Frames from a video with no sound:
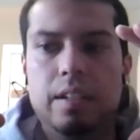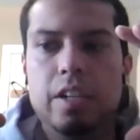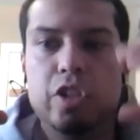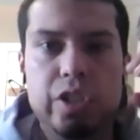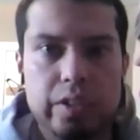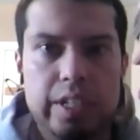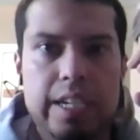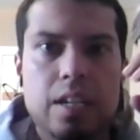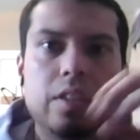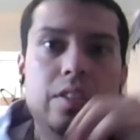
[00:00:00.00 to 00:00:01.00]

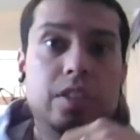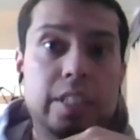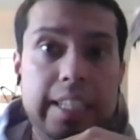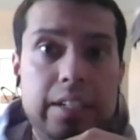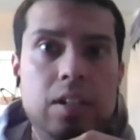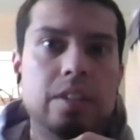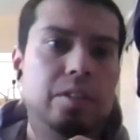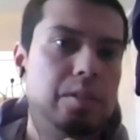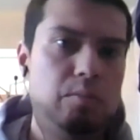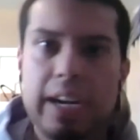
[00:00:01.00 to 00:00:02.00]
agility, on their skill, on
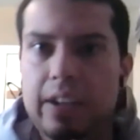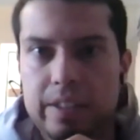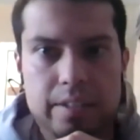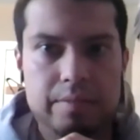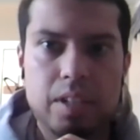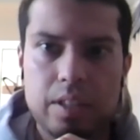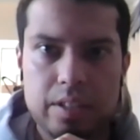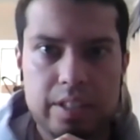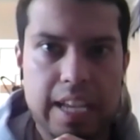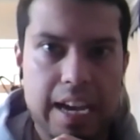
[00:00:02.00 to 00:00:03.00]
their
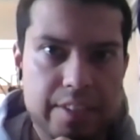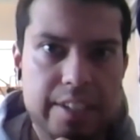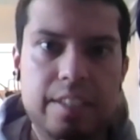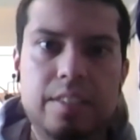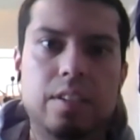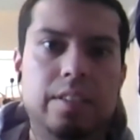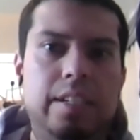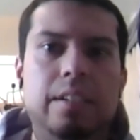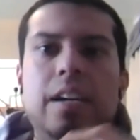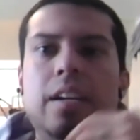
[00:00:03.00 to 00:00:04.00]
savviness, on
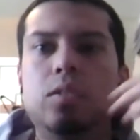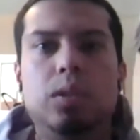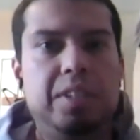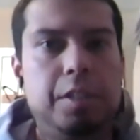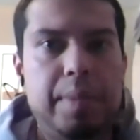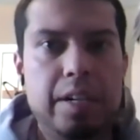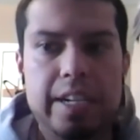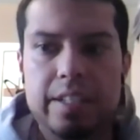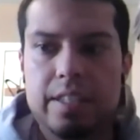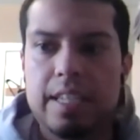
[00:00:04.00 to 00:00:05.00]
their sort of
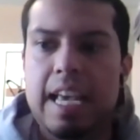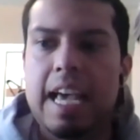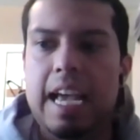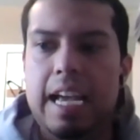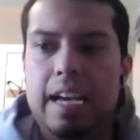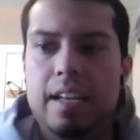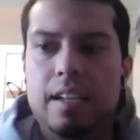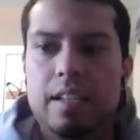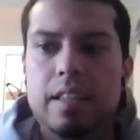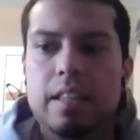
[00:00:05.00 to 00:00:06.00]
experience.
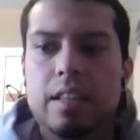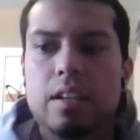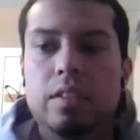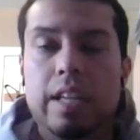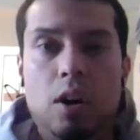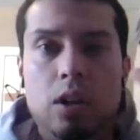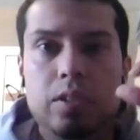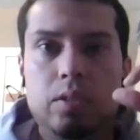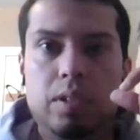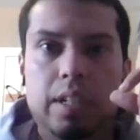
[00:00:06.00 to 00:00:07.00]
And they
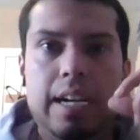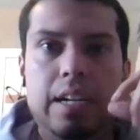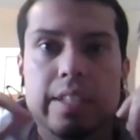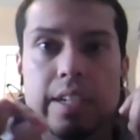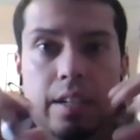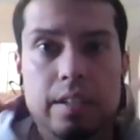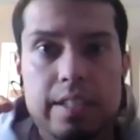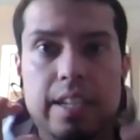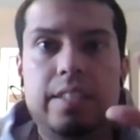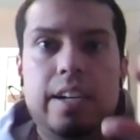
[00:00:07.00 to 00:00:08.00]
also rely on their
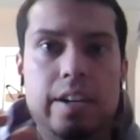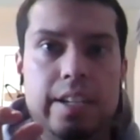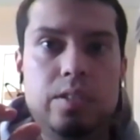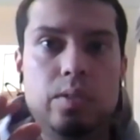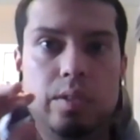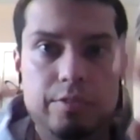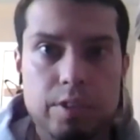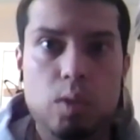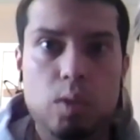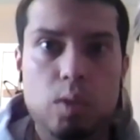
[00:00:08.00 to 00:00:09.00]
dexterity. So their
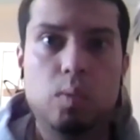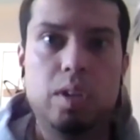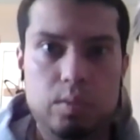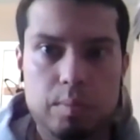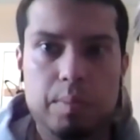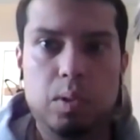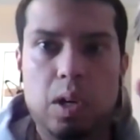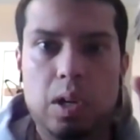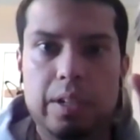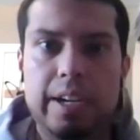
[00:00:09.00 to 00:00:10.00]
footwork is what people
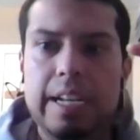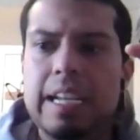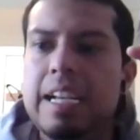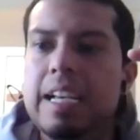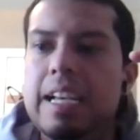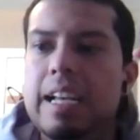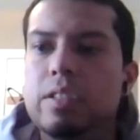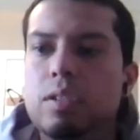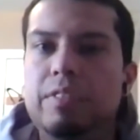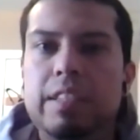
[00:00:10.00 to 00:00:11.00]
call it, right? And
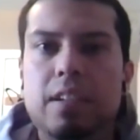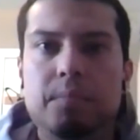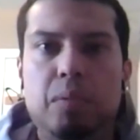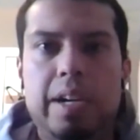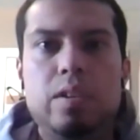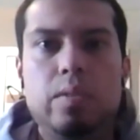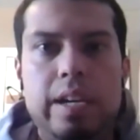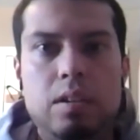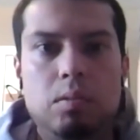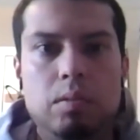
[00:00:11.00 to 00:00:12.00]
so if he's got a brand new
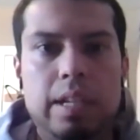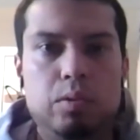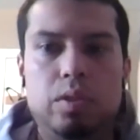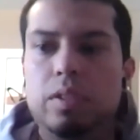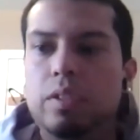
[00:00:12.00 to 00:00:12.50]
ankle that was,